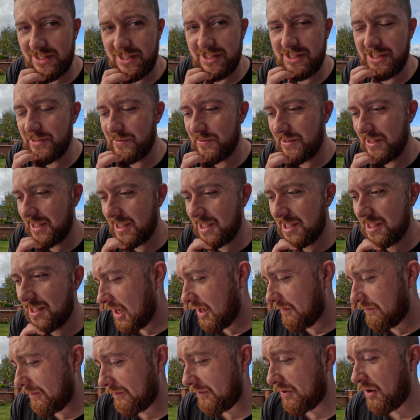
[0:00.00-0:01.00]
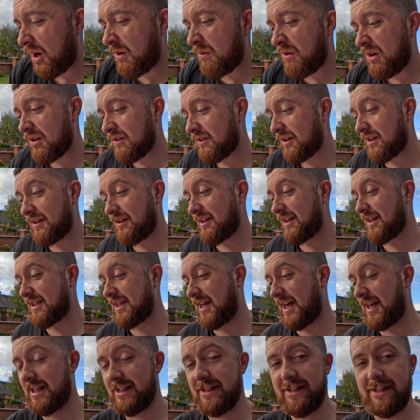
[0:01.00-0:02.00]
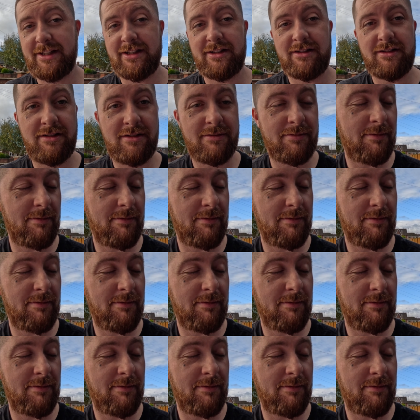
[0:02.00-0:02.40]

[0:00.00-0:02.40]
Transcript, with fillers: to use this. If you've got one, then it's ideal.